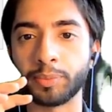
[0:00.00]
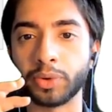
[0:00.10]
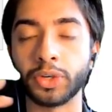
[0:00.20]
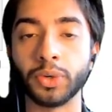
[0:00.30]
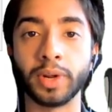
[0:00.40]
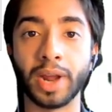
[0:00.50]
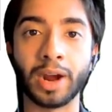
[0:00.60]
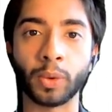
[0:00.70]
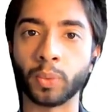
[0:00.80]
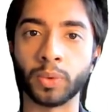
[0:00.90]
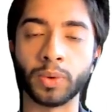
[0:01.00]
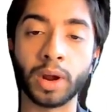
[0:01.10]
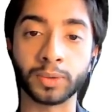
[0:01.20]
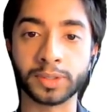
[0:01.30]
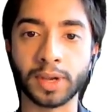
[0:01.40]
protruding
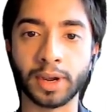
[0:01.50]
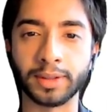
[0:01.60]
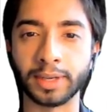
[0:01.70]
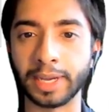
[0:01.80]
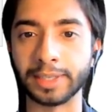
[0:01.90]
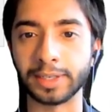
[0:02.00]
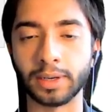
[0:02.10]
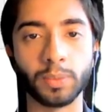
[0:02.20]
outside the casing.